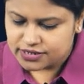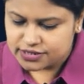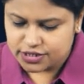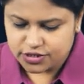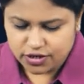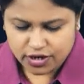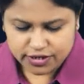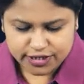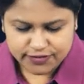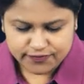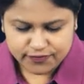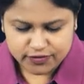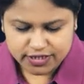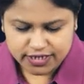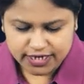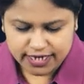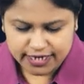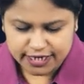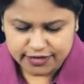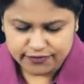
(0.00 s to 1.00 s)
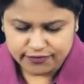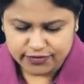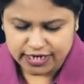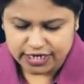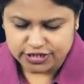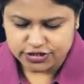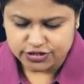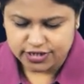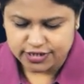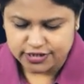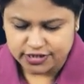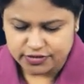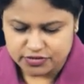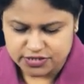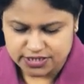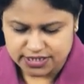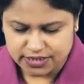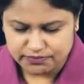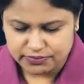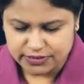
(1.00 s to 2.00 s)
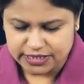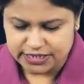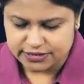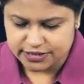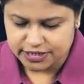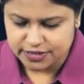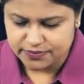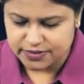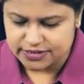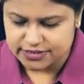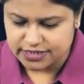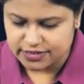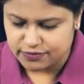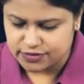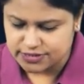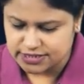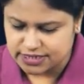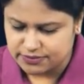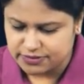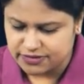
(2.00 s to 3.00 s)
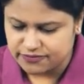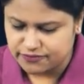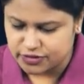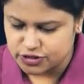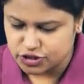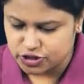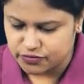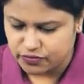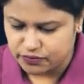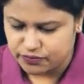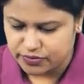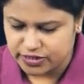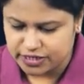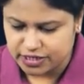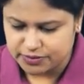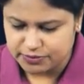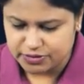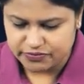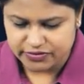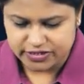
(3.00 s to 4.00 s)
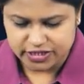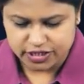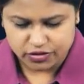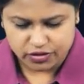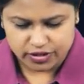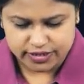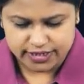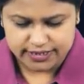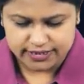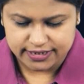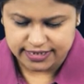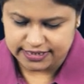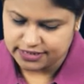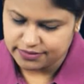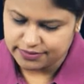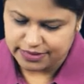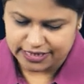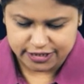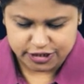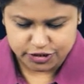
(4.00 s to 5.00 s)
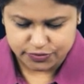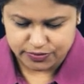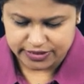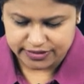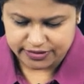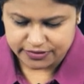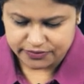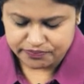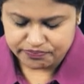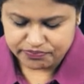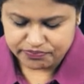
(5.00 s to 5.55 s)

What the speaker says: The audit for the current financial year was completed, but there was some difference of opinion between the auditor and the management.